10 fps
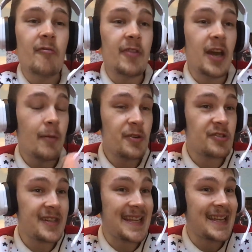Real
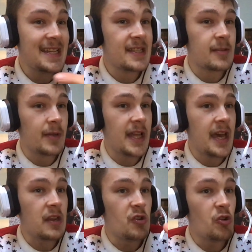Madrid and Inter
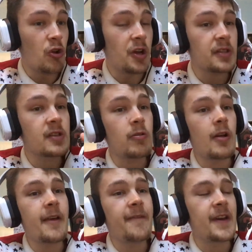Milan, not
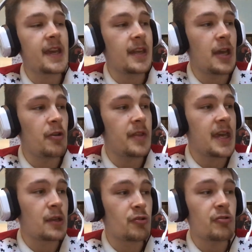qualifying out of
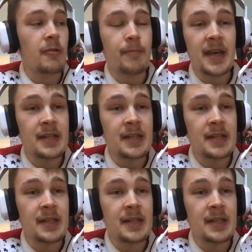that group?